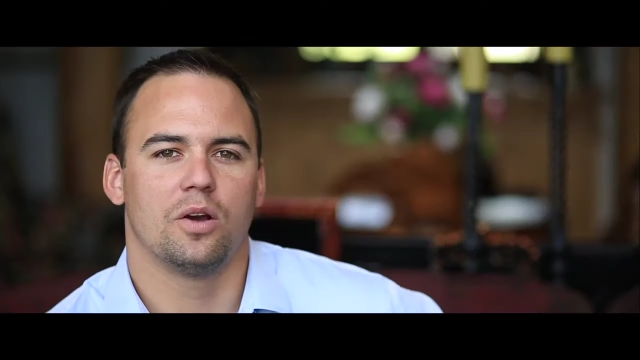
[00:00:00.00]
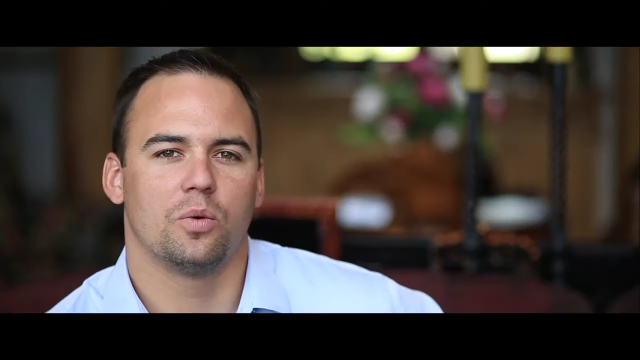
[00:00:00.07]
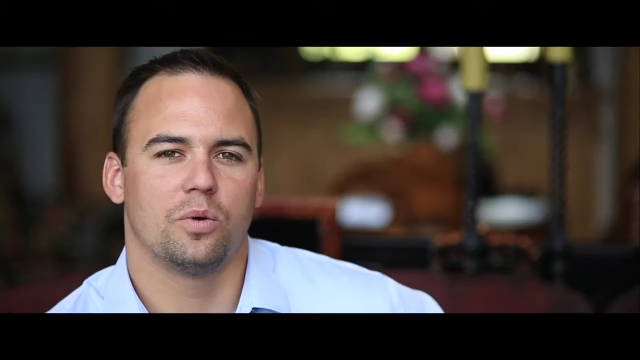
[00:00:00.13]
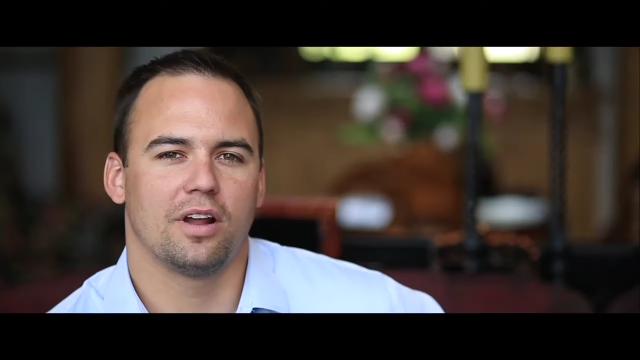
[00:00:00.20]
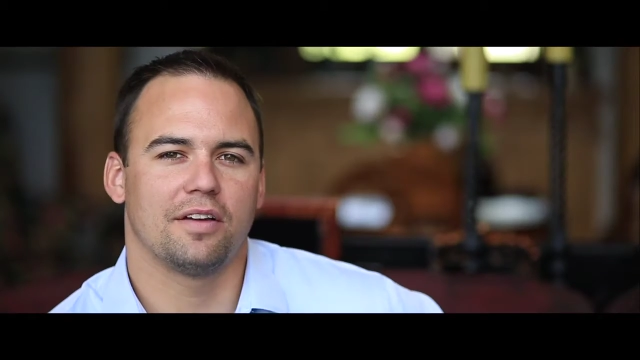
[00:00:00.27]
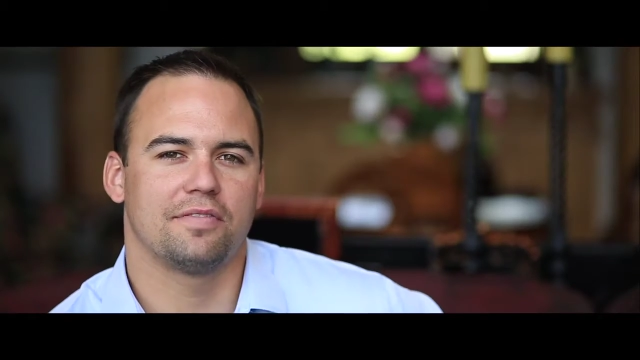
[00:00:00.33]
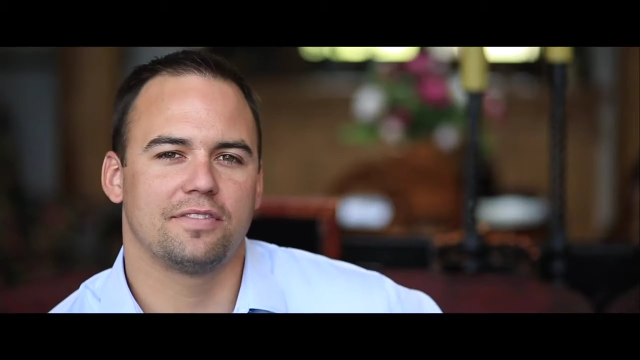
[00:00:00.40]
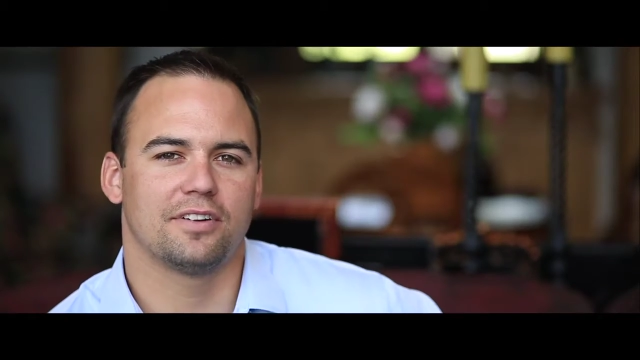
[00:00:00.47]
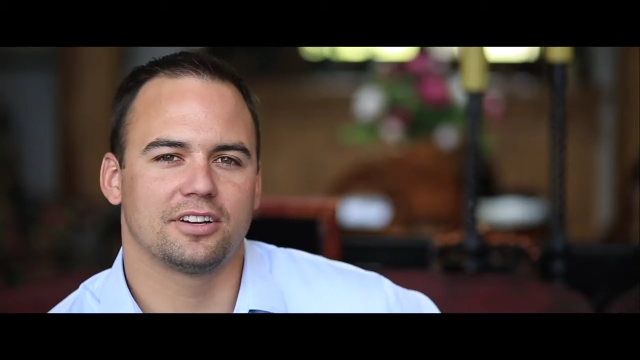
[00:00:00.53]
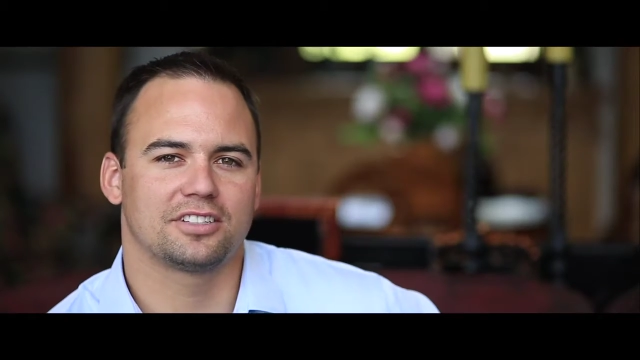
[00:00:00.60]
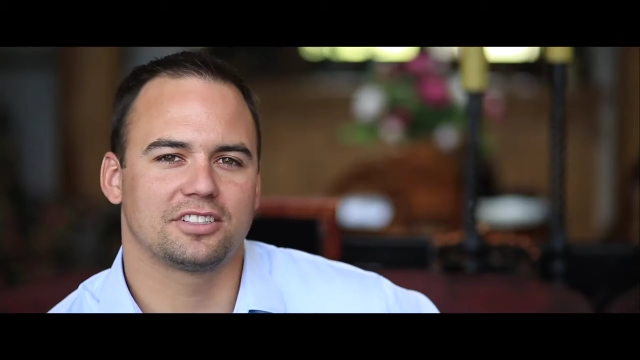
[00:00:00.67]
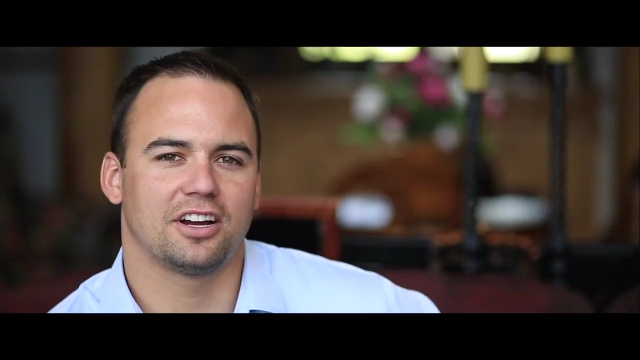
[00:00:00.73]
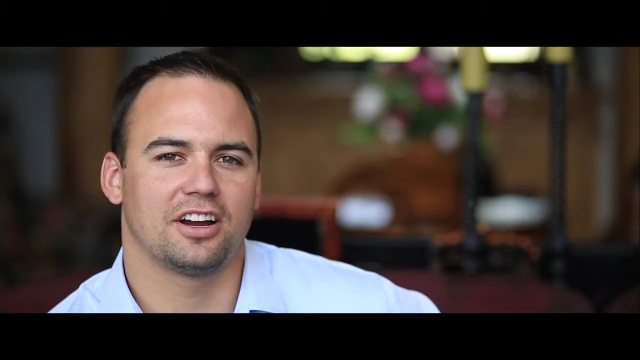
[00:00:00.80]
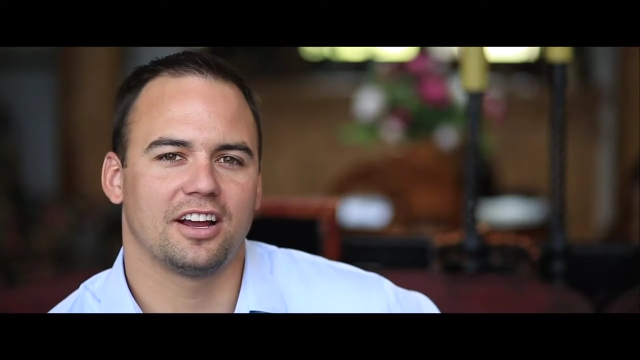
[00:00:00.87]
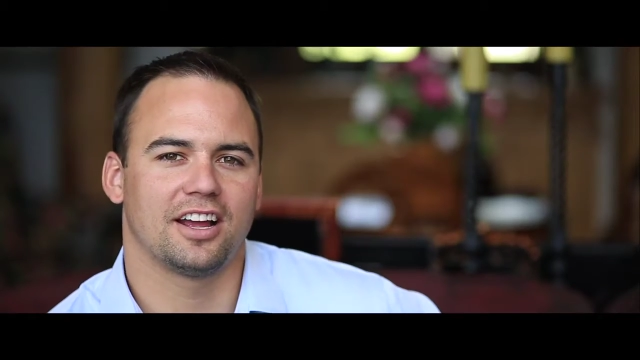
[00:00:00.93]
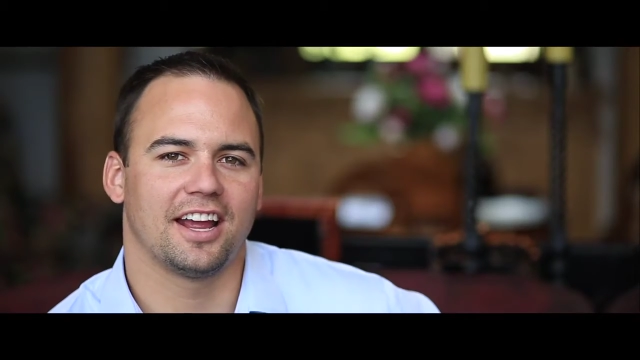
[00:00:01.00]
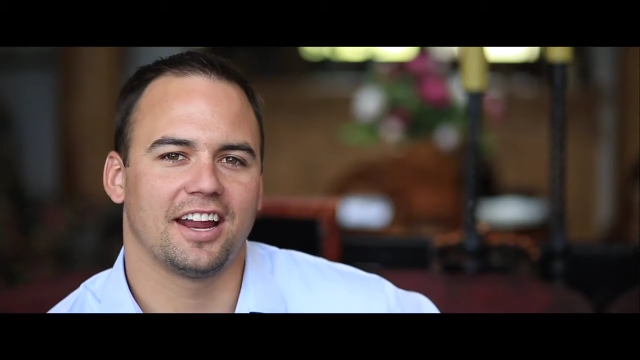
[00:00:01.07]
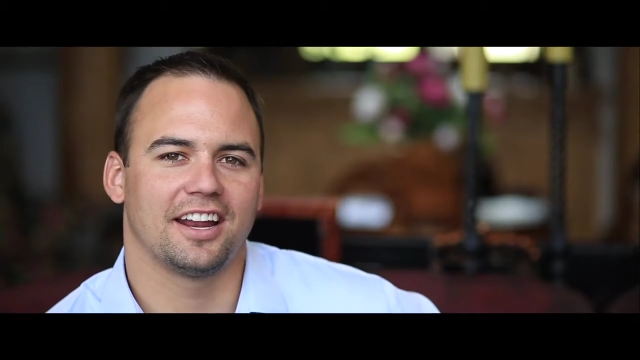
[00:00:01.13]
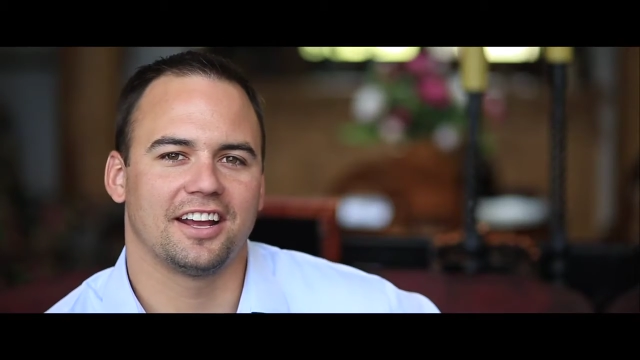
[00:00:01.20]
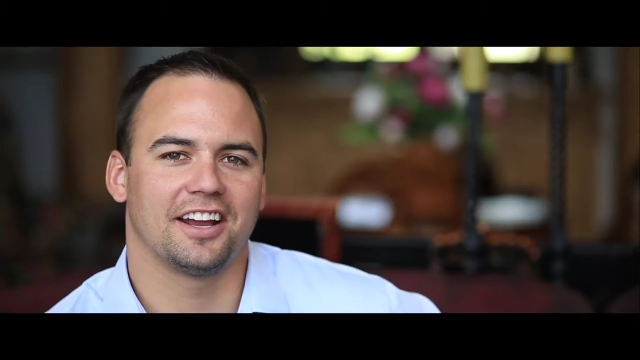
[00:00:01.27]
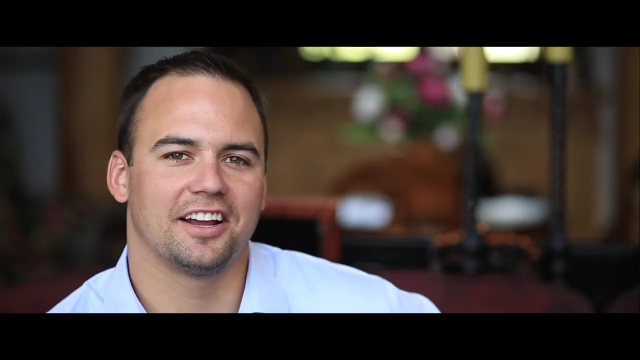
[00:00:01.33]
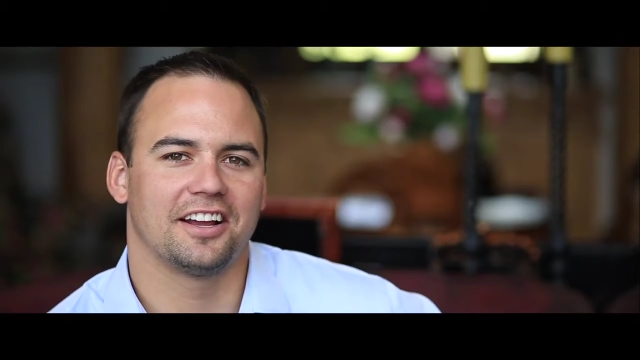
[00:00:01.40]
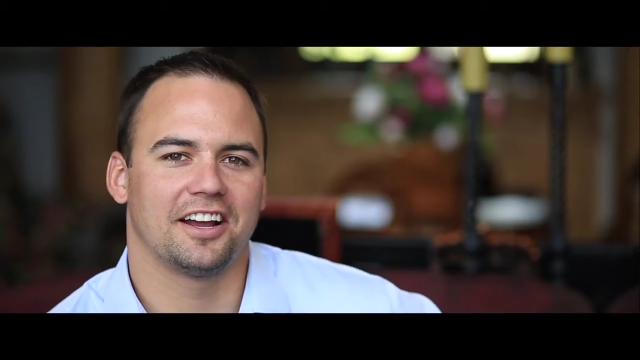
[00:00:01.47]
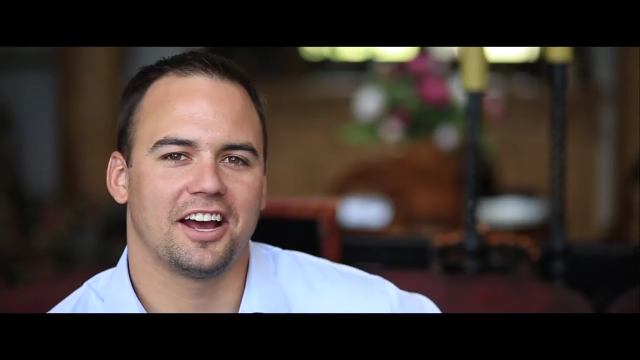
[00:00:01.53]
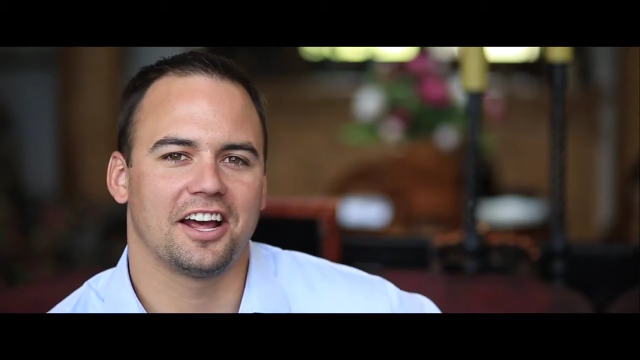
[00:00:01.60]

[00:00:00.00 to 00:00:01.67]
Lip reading: When I first saw Hannah,